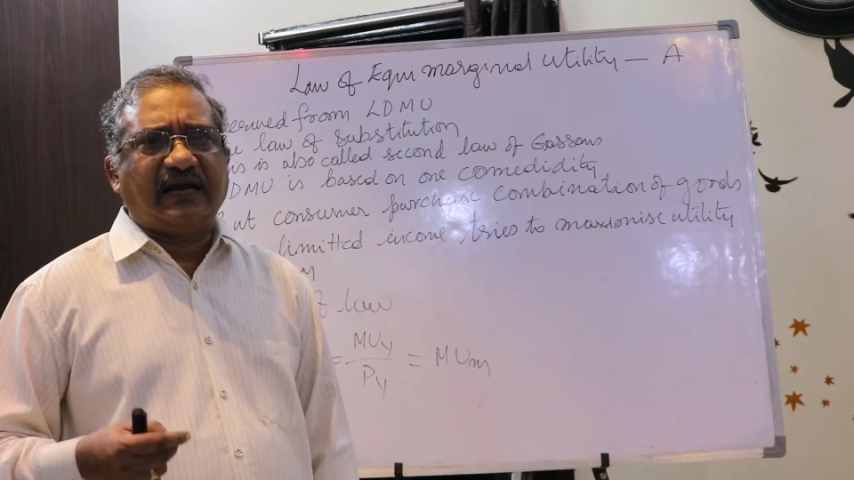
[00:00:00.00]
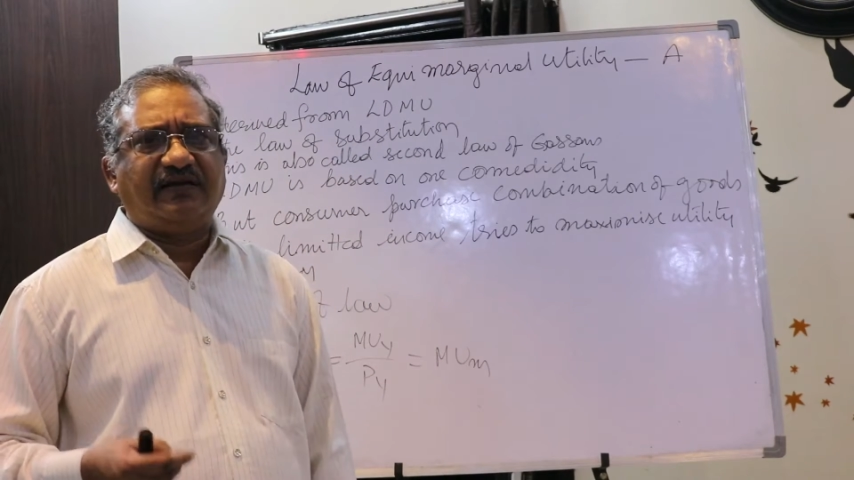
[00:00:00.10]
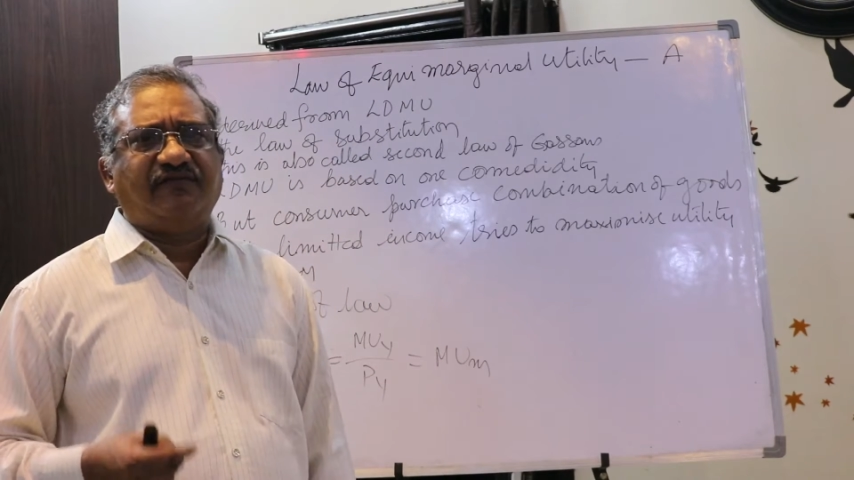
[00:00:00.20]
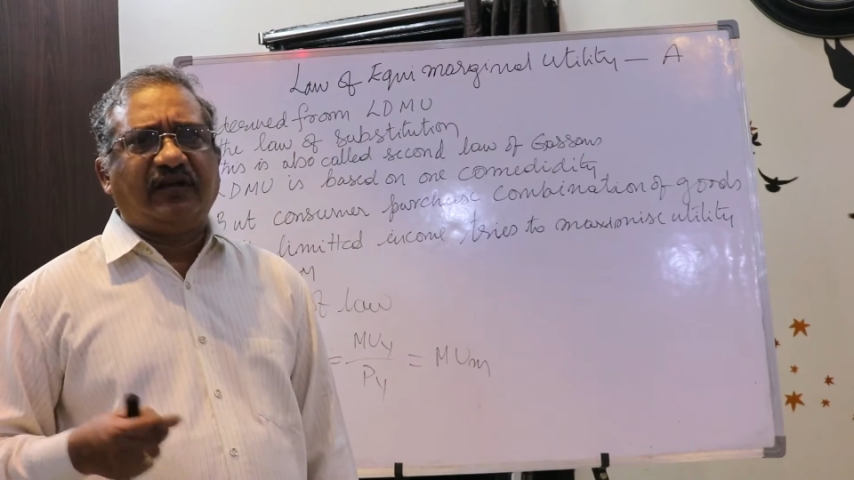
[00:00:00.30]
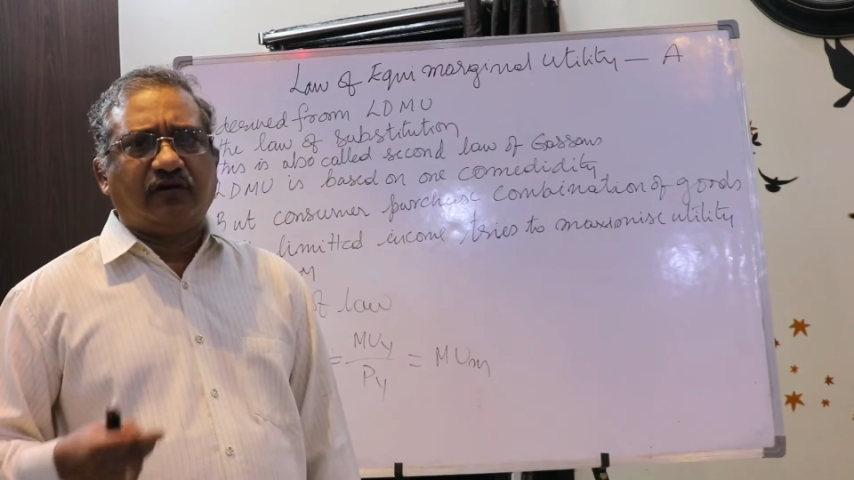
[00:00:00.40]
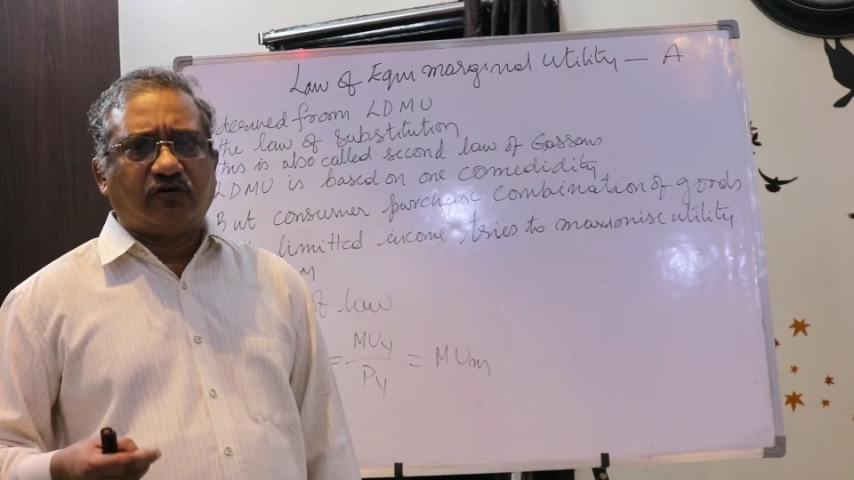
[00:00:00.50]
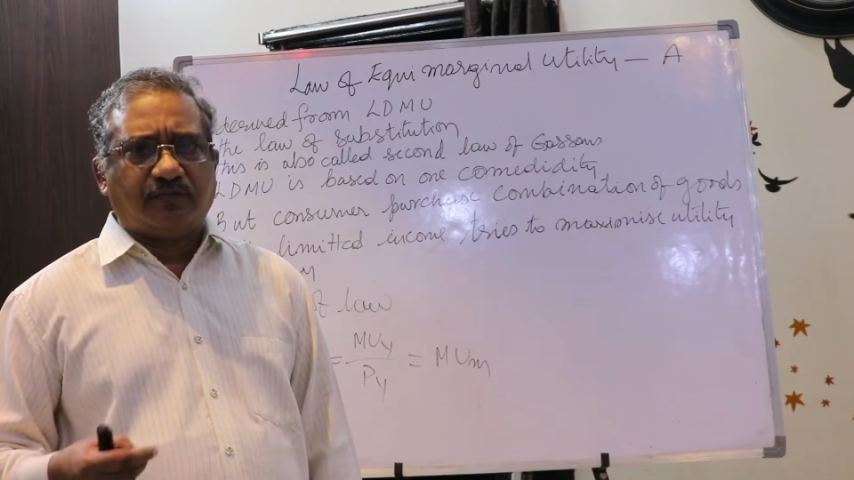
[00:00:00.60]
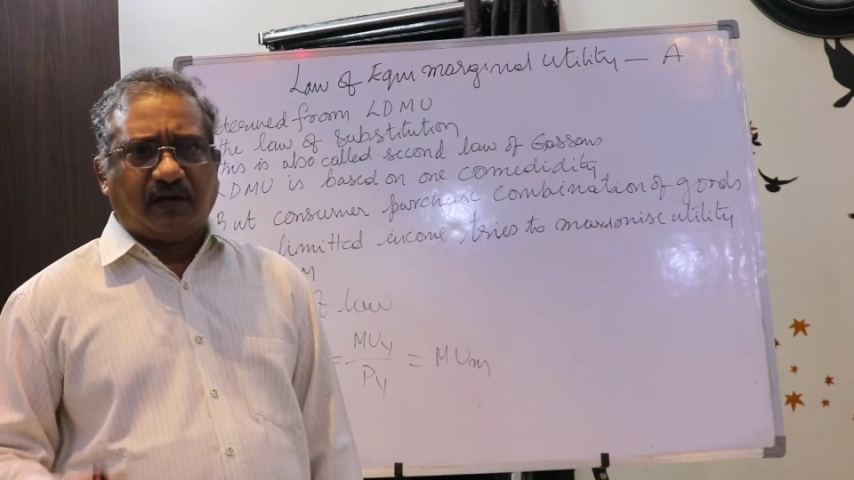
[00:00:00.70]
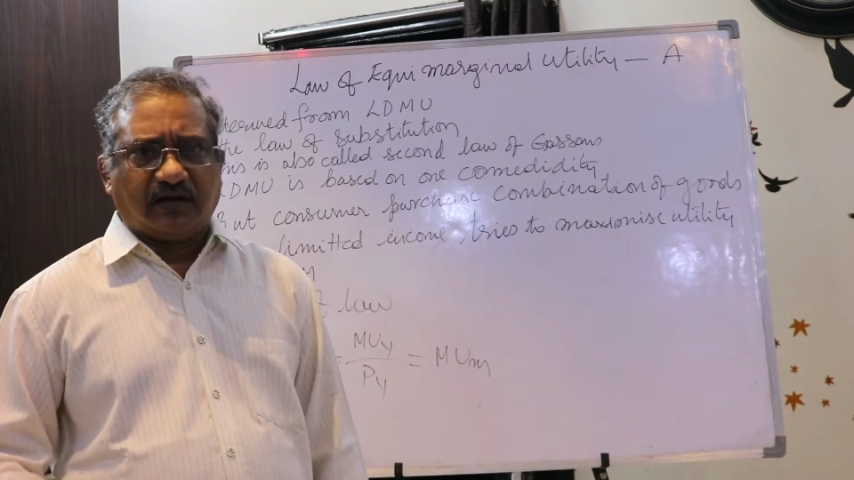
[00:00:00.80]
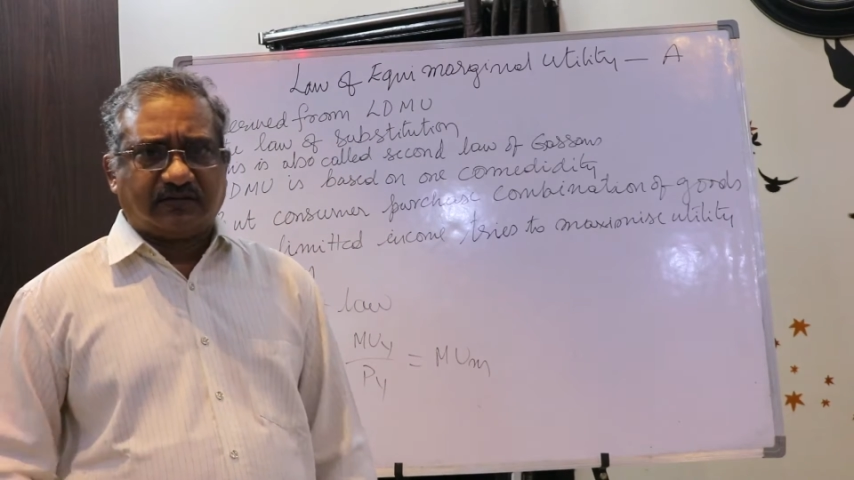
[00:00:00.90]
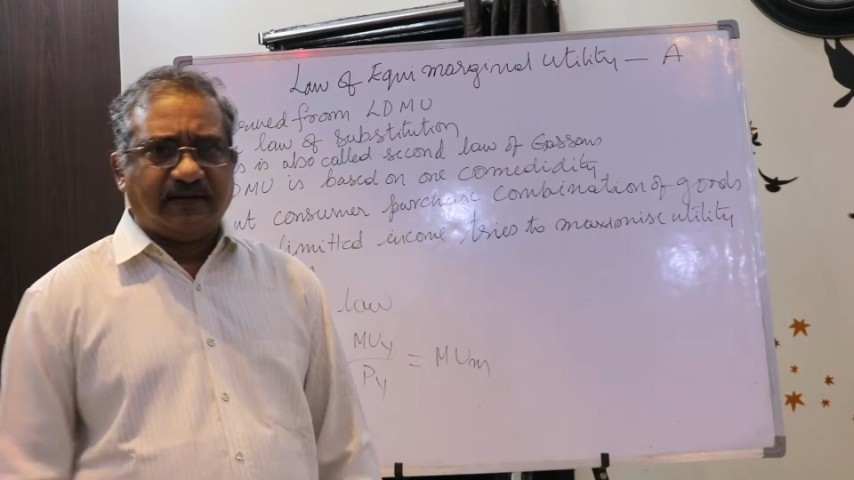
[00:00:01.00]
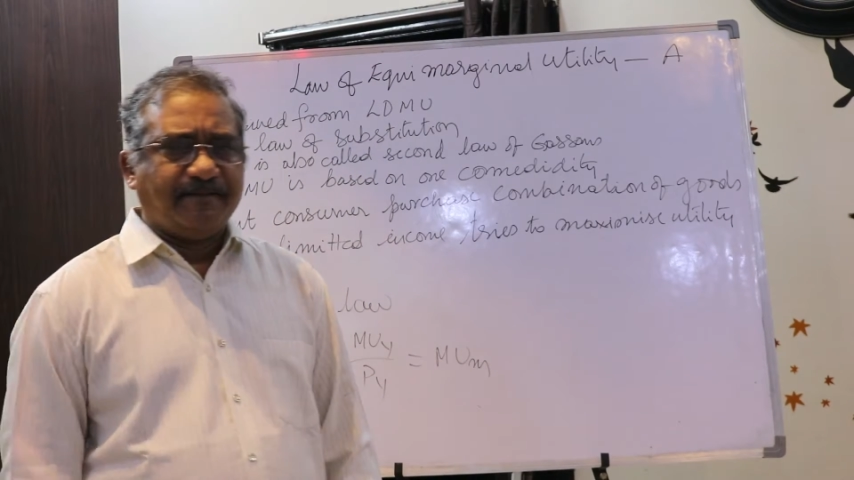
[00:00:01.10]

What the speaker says: get very good marks.